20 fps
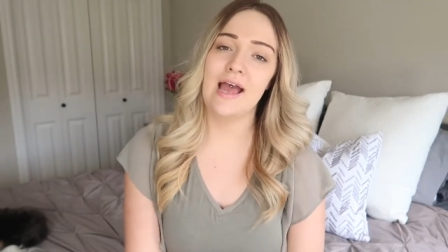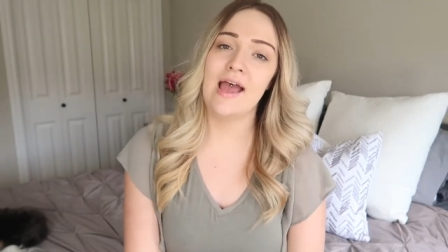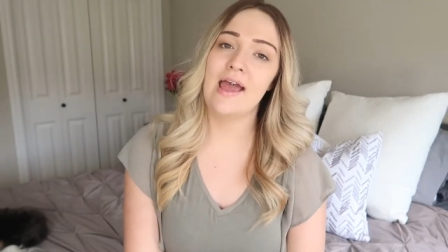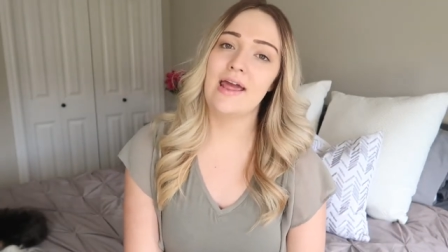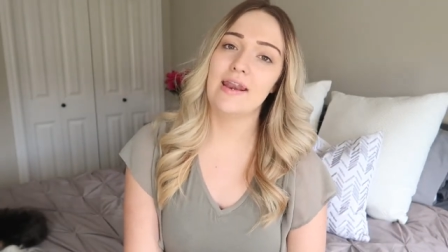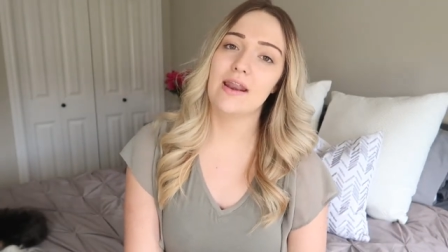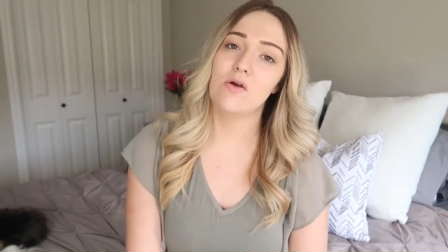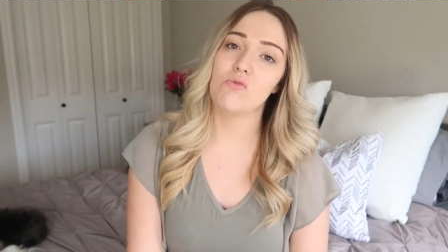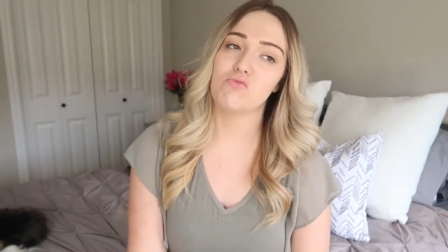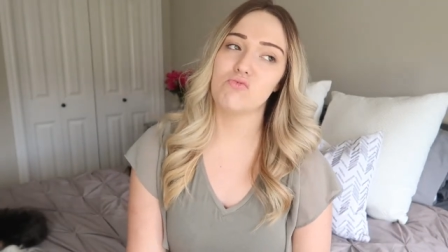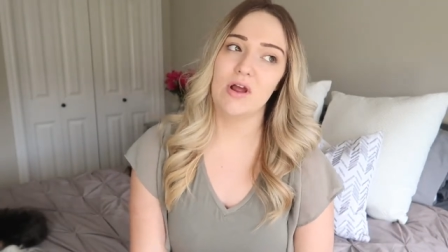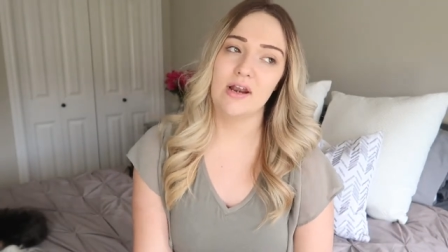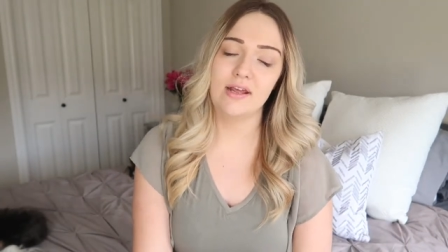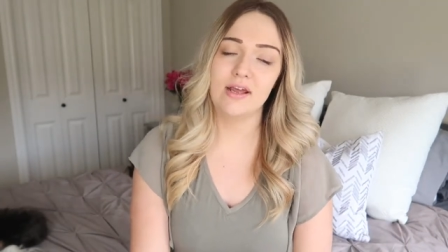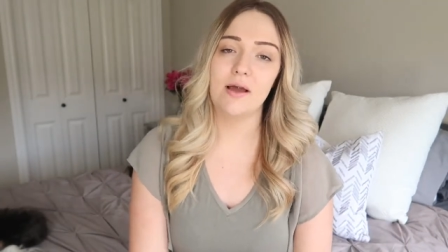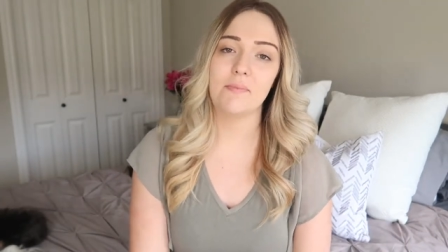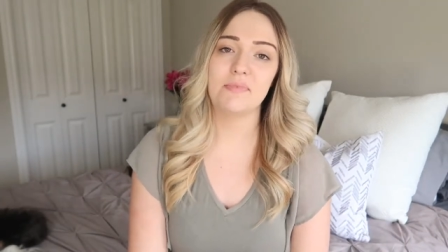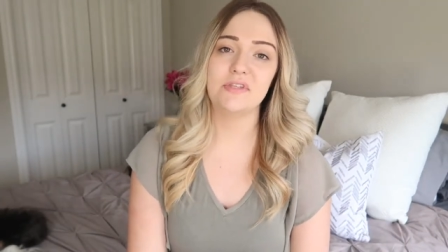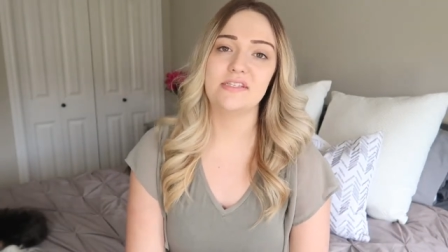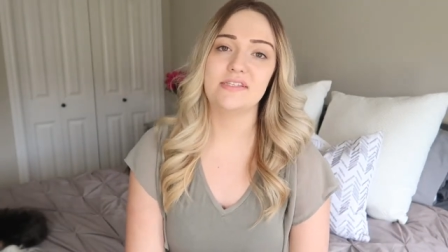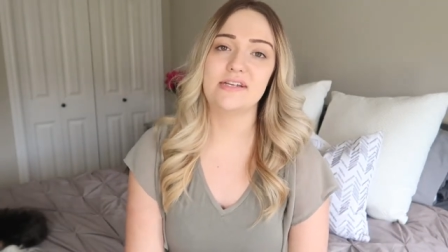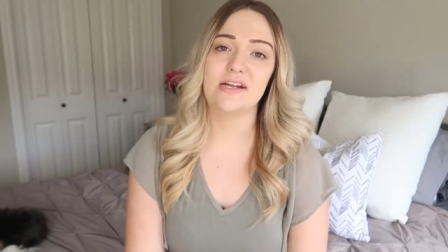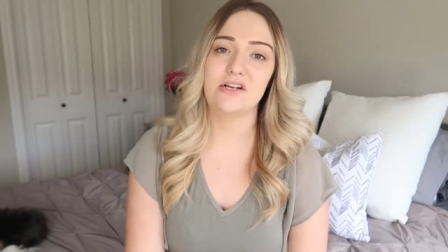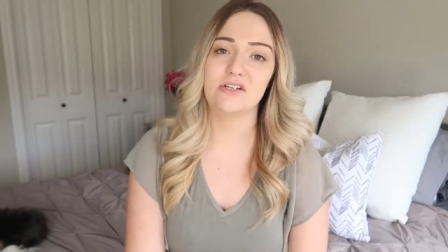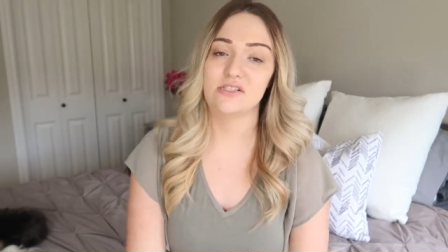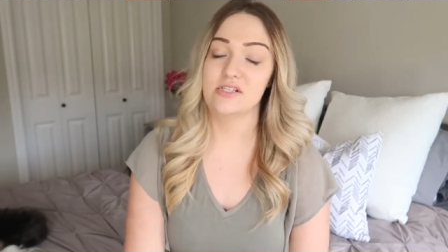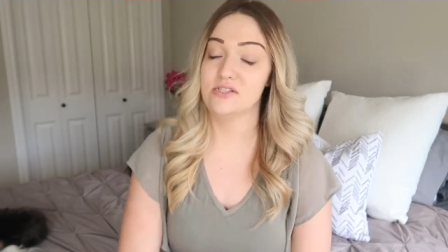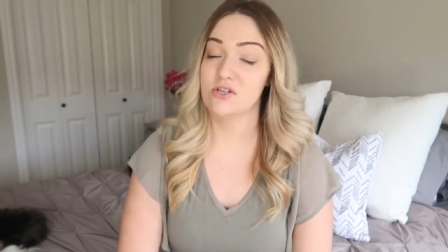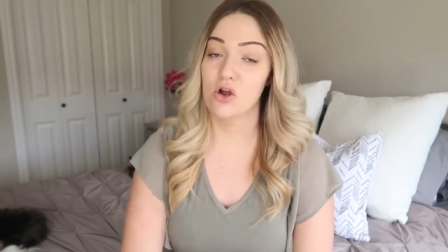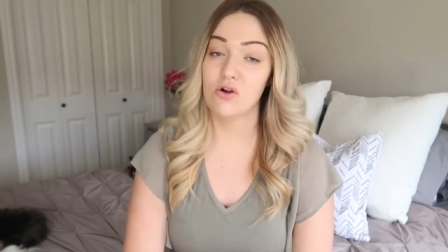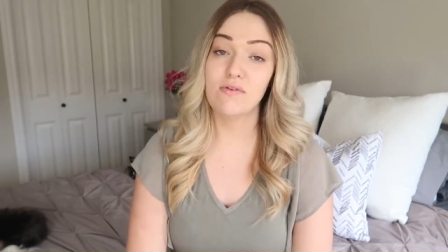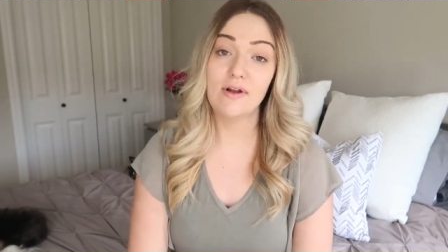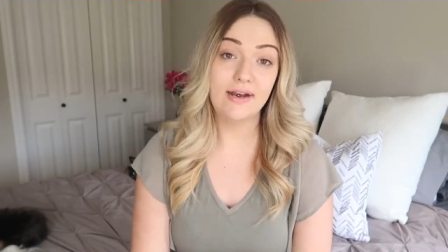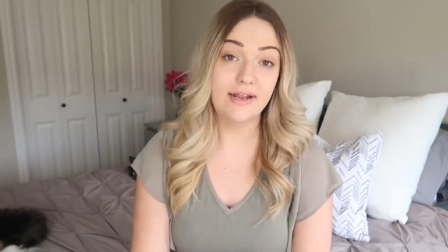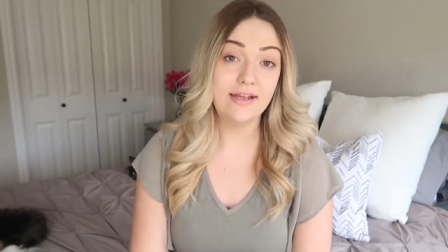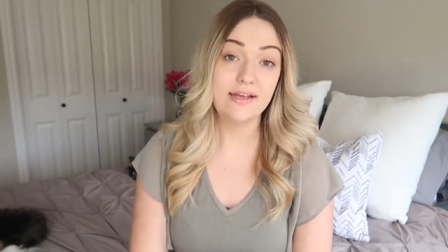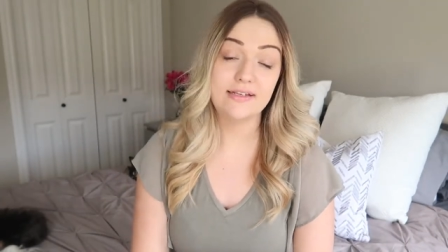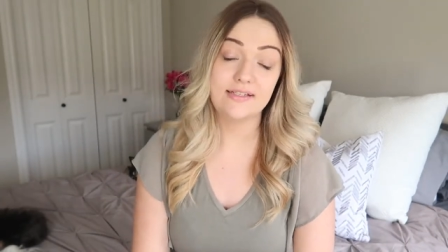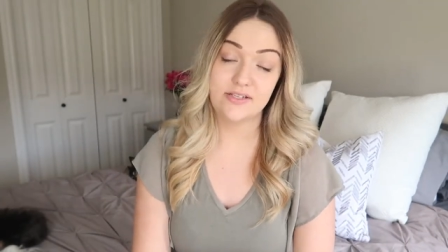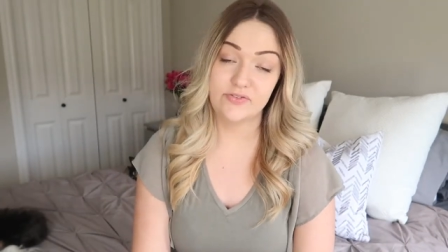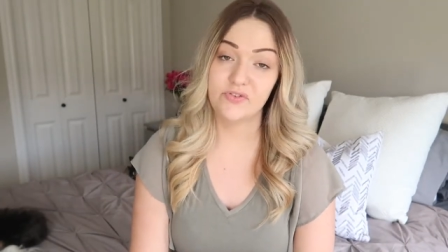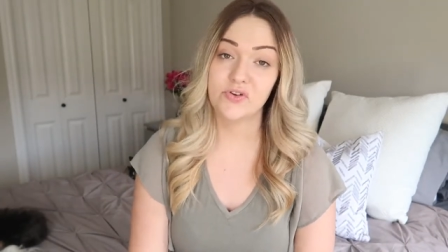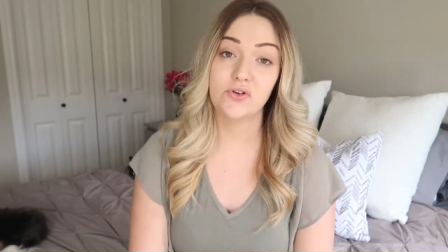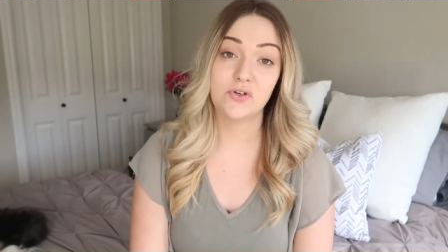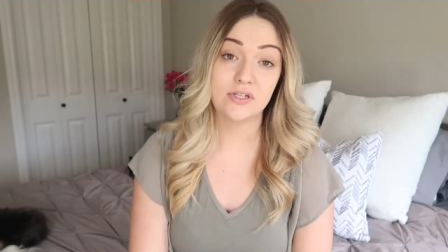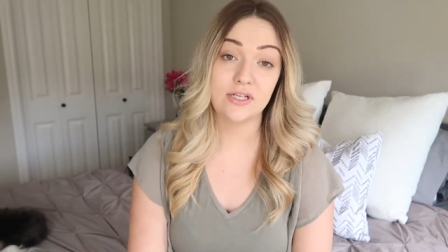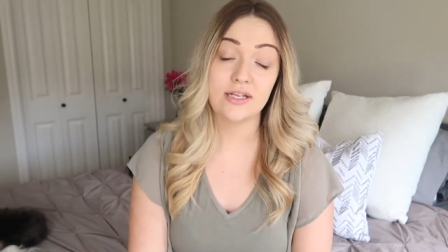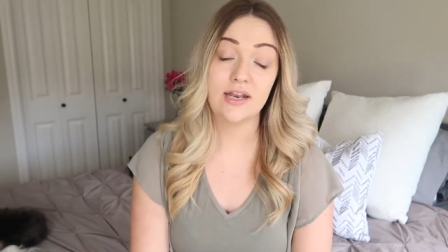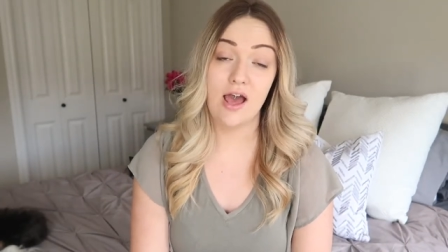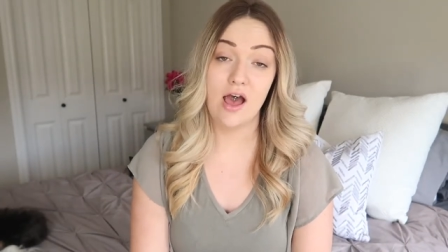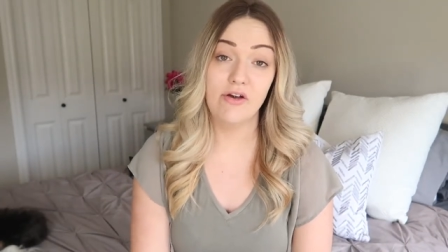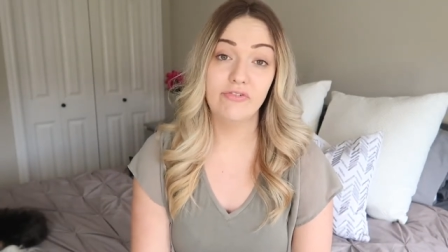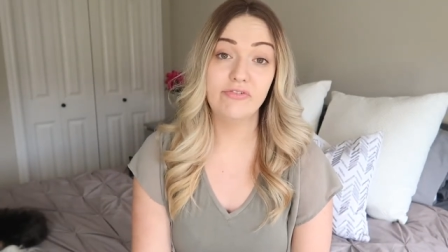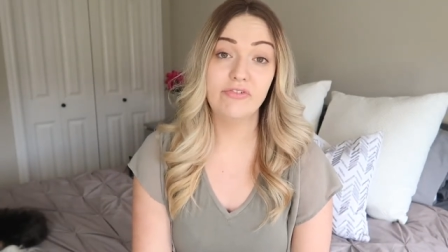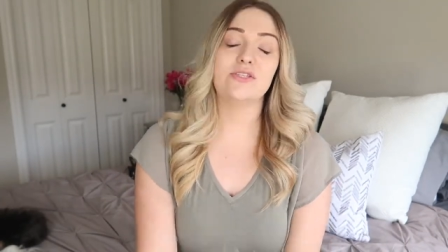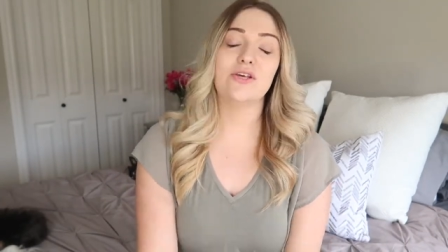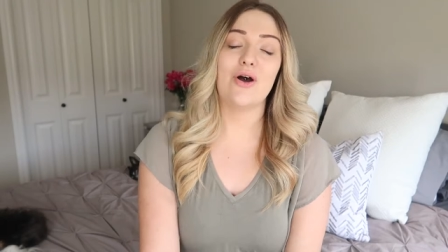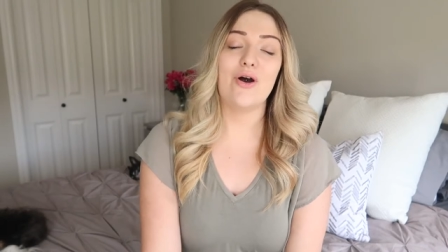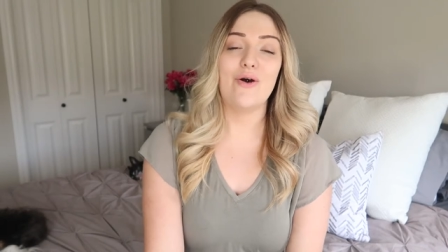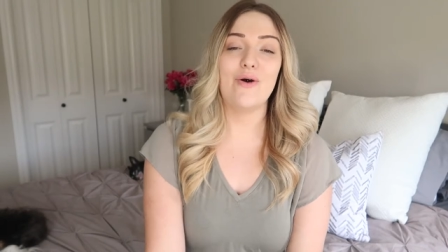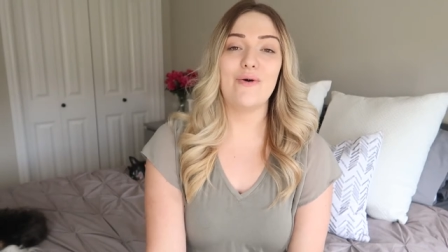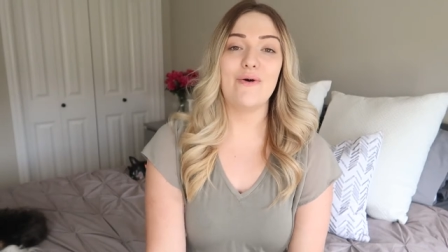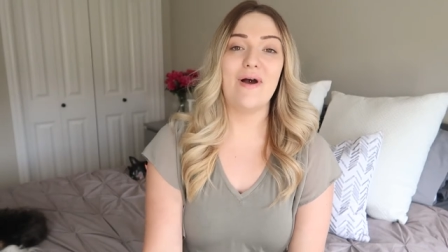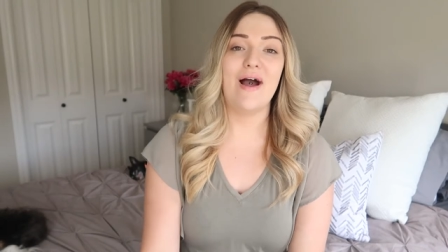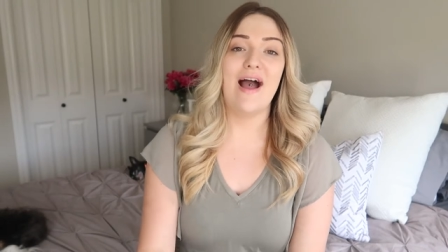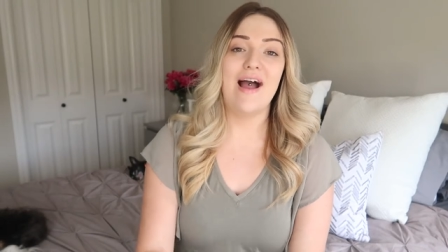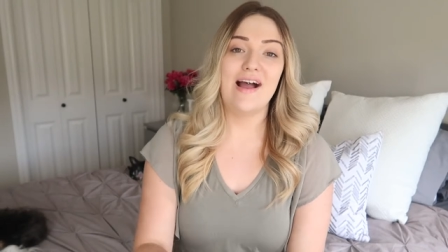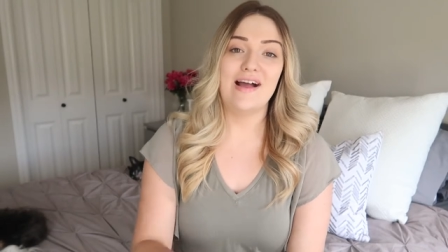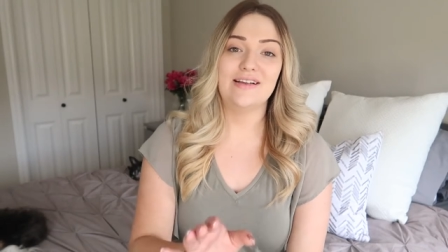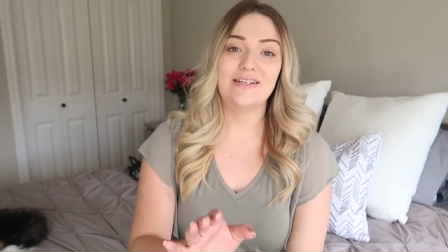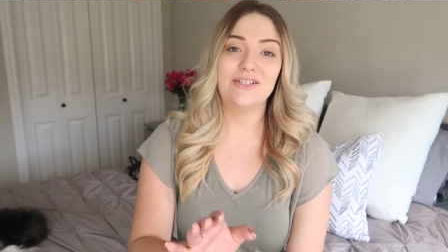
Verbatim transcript: and running up the stairs is already difficult enough. So